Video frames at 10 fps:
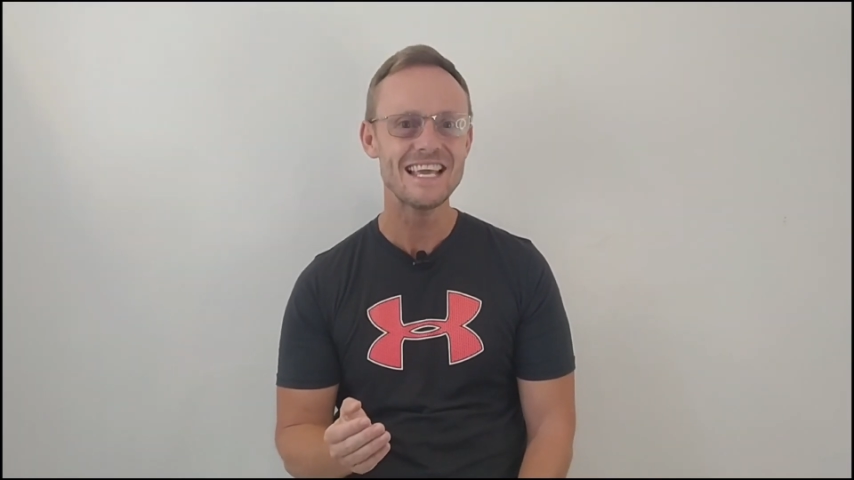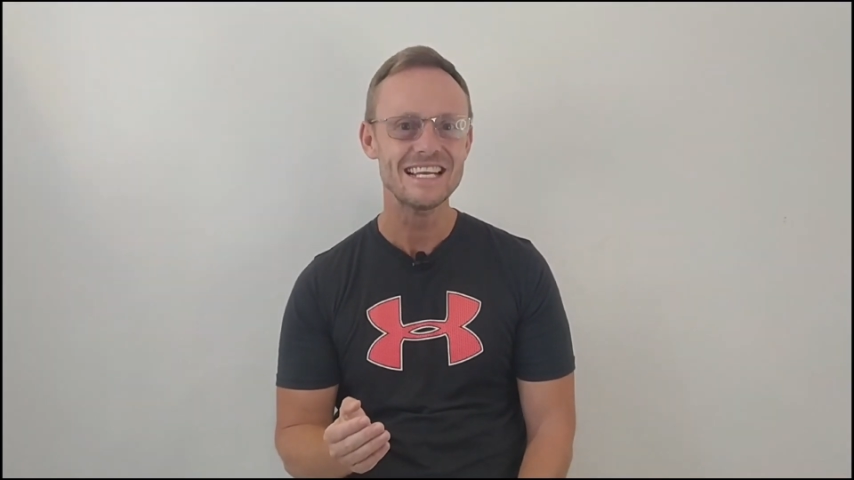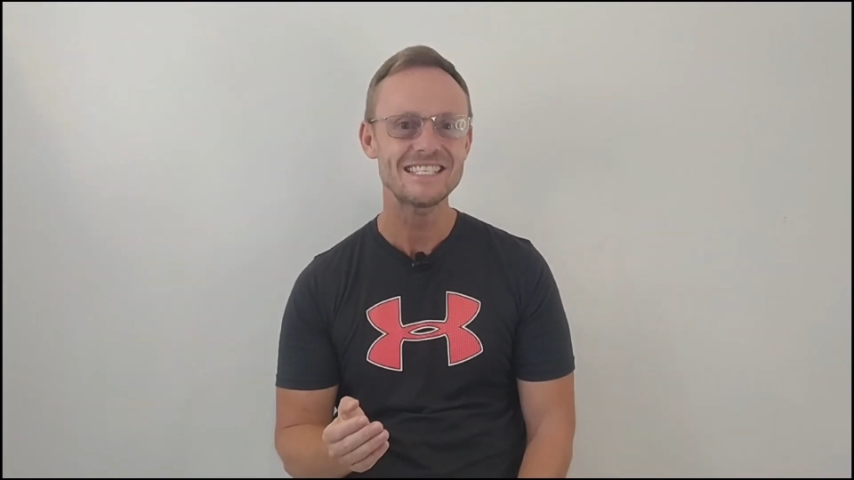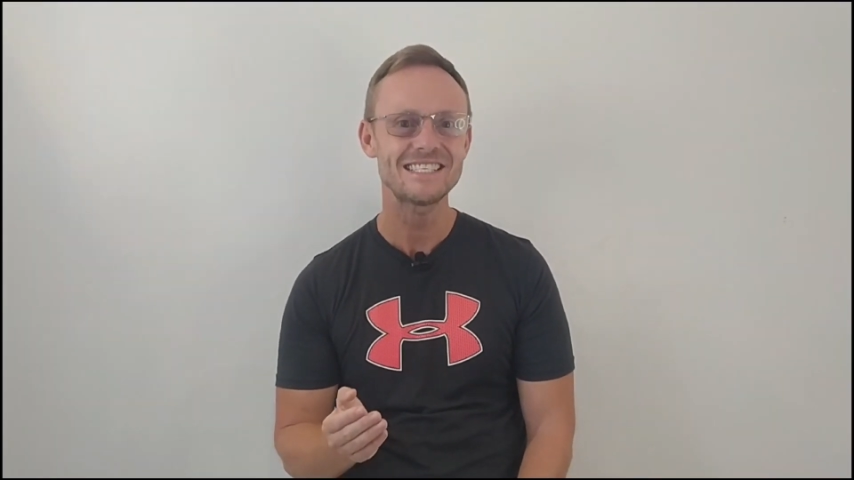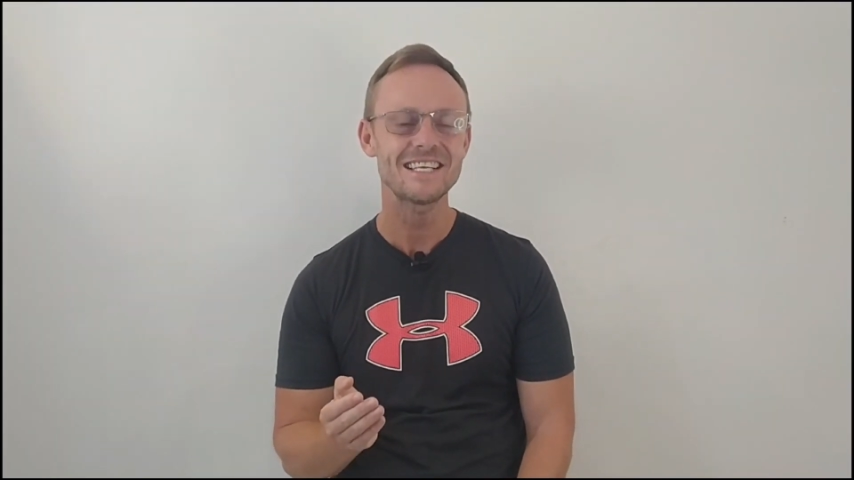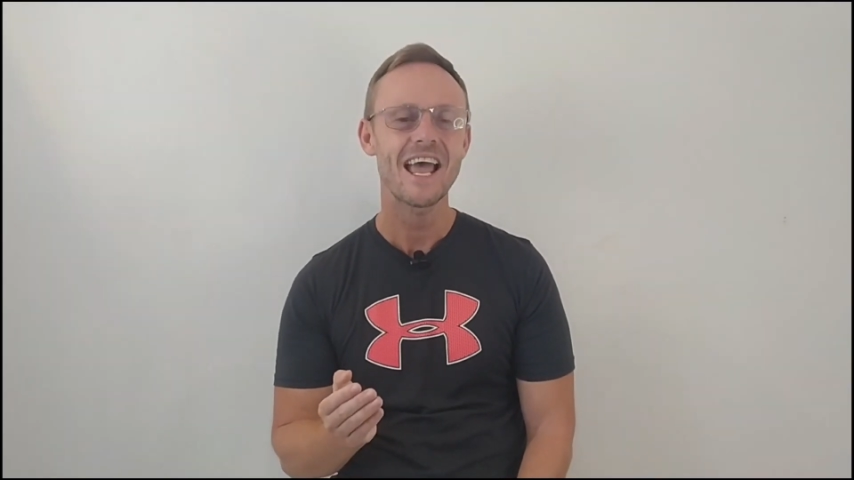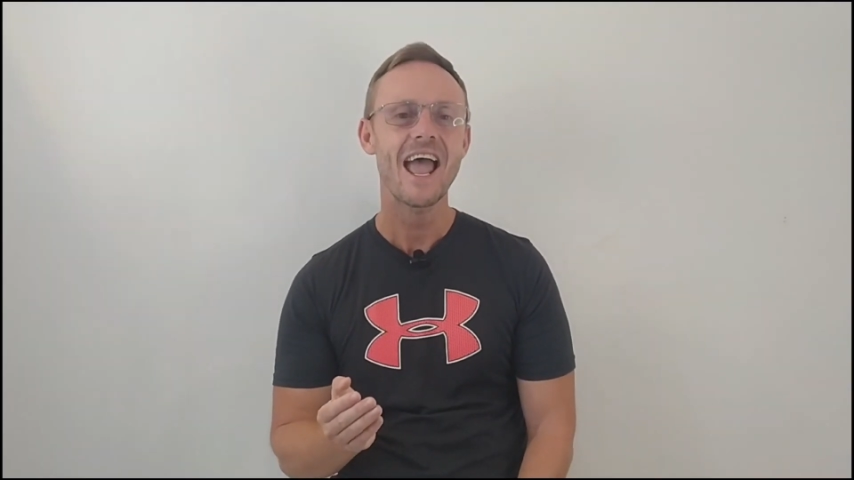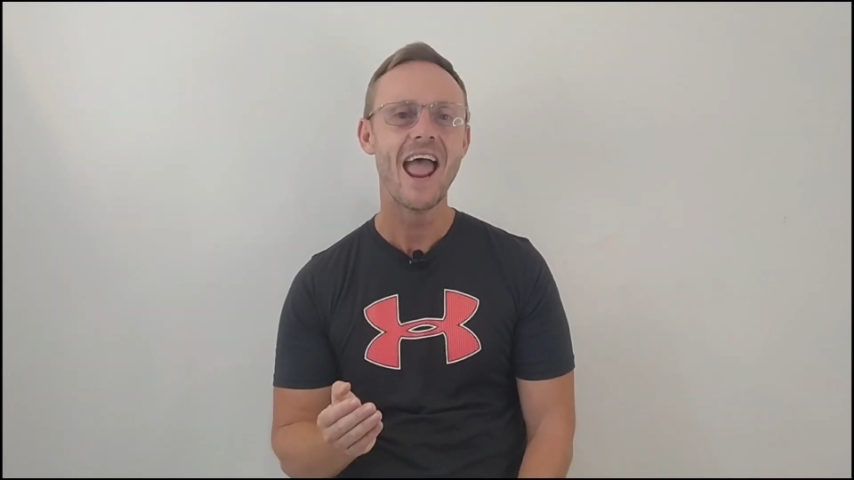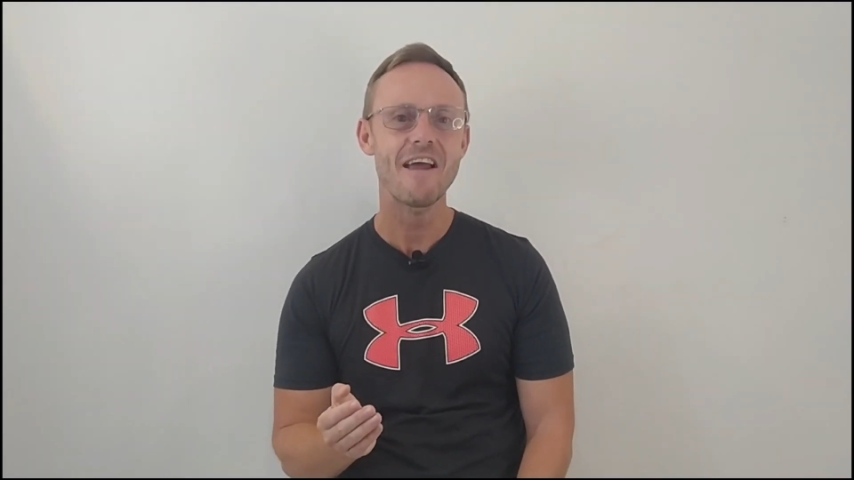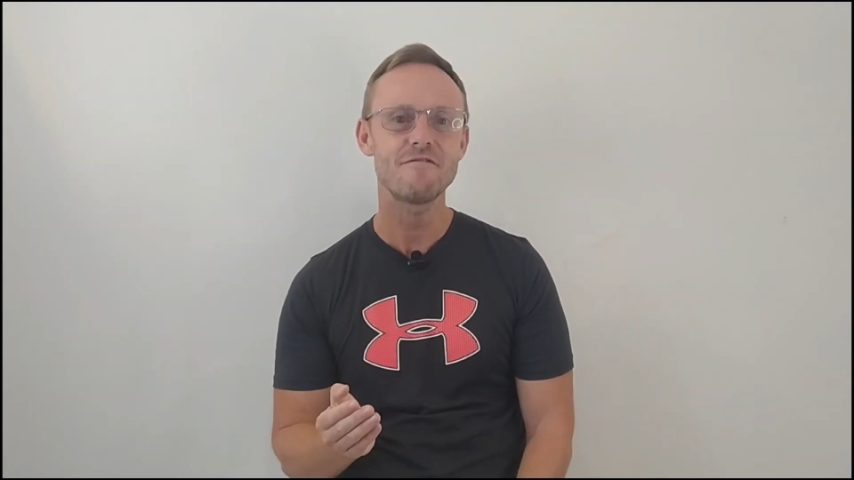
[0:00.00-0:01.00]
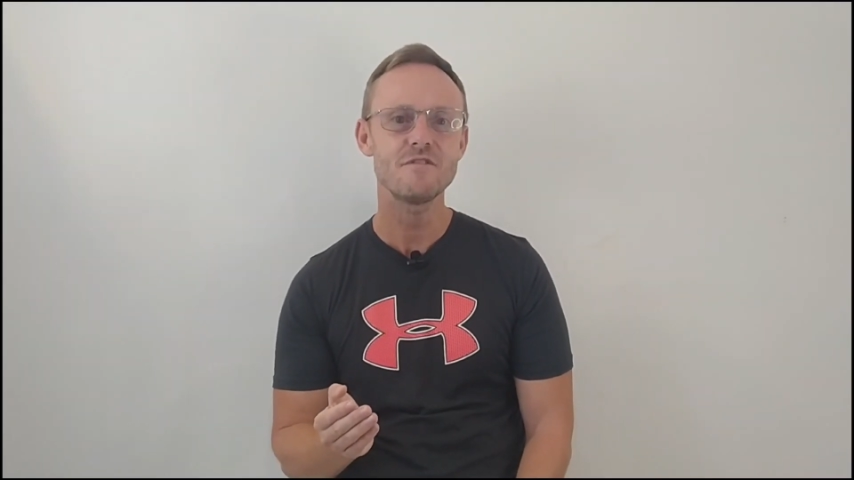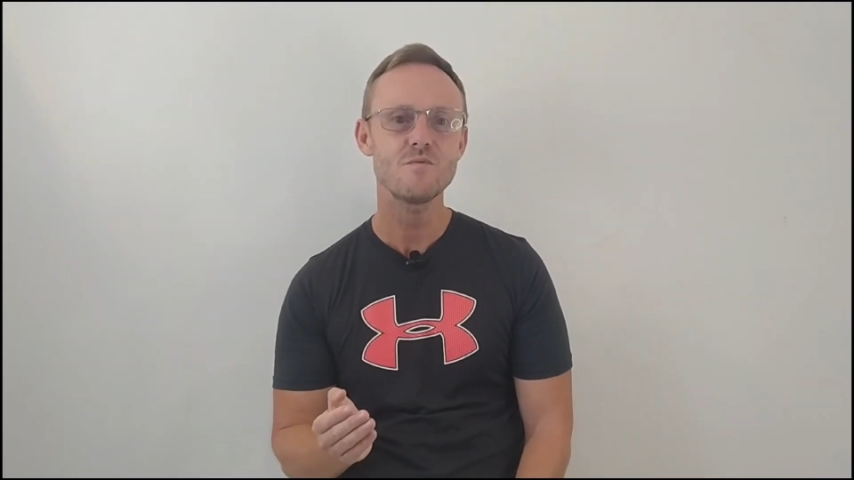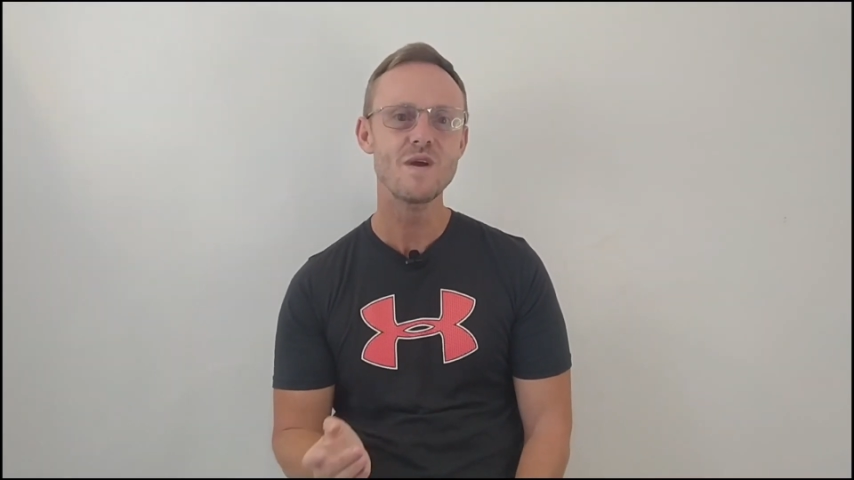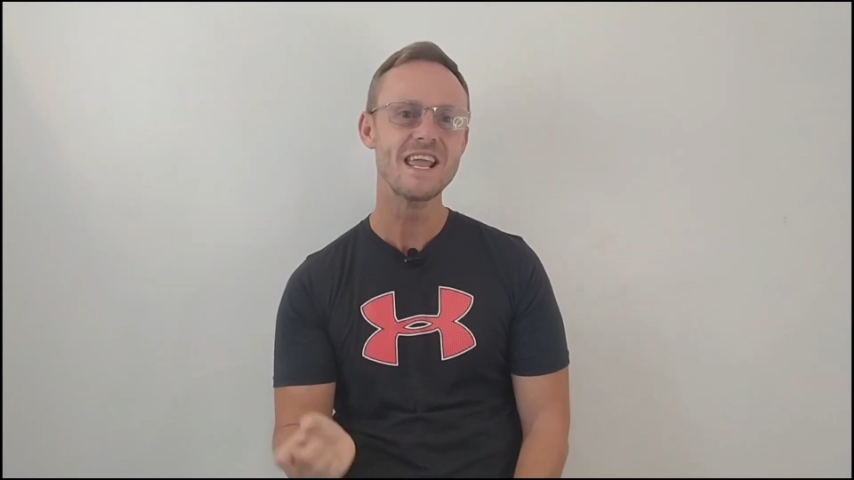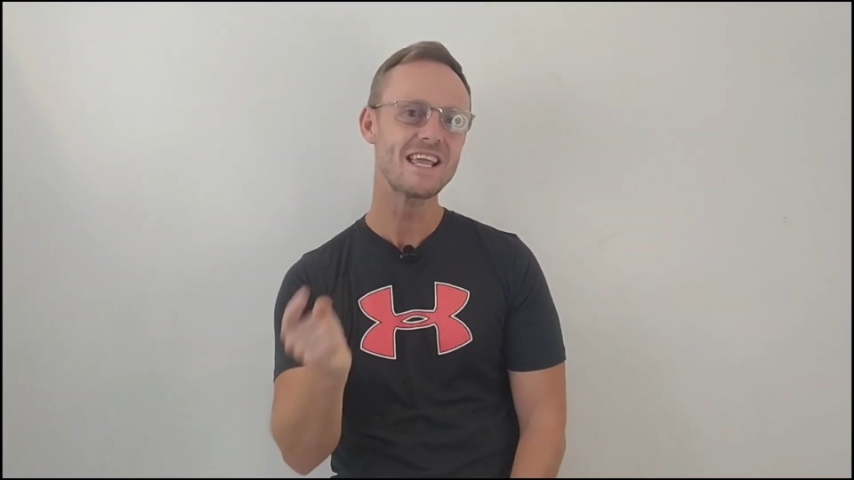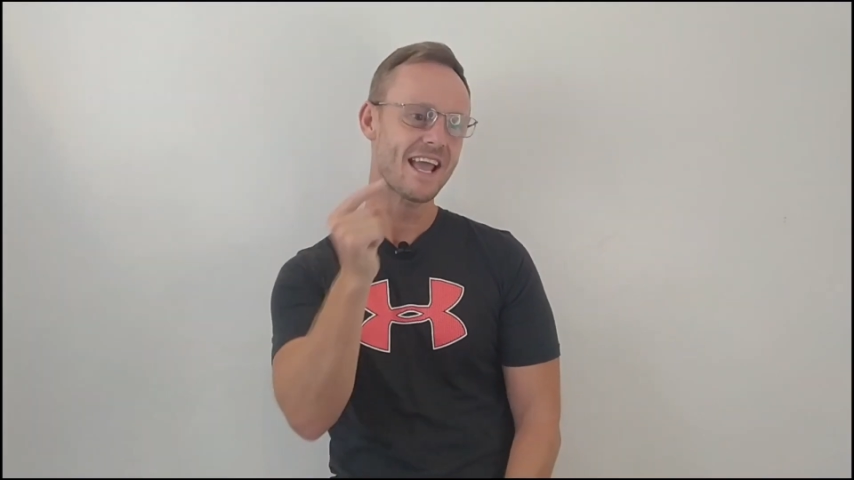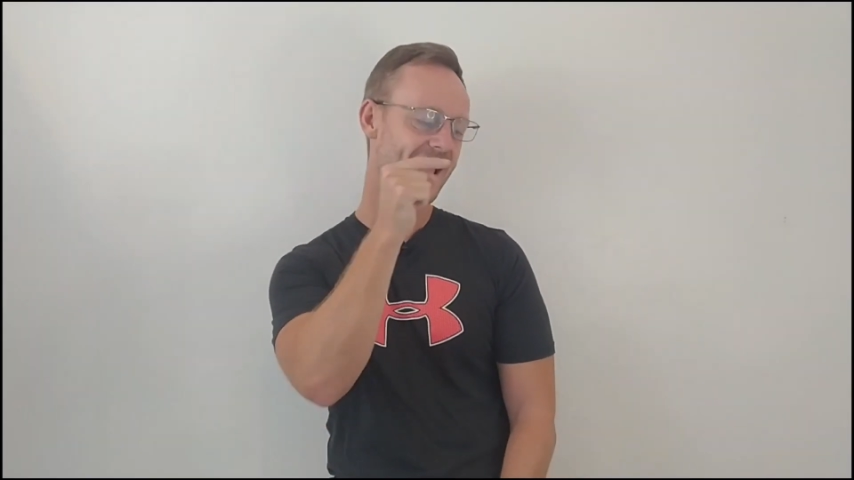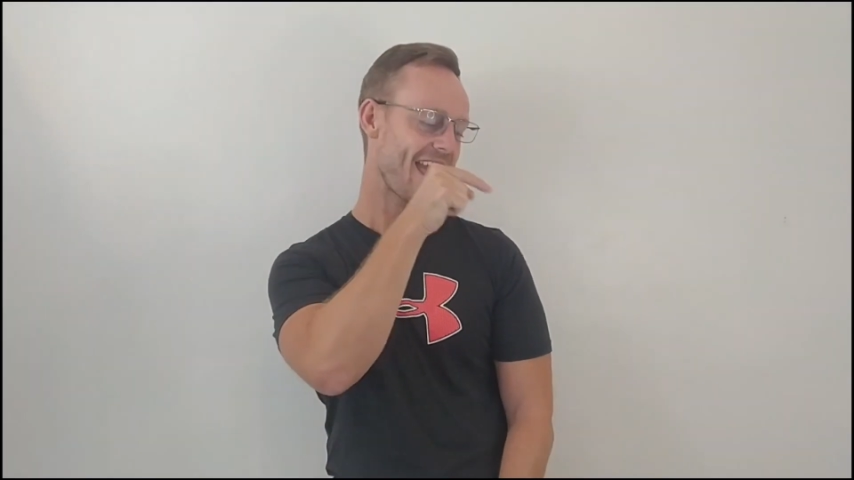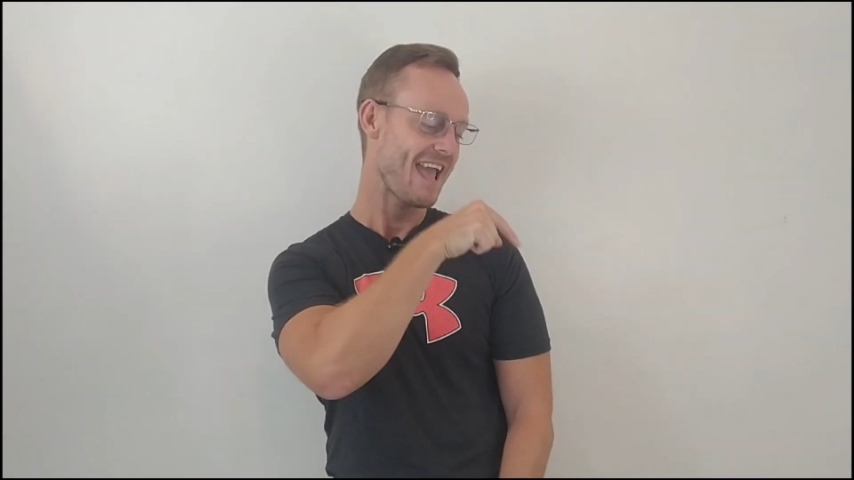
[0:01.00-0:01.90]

this every week,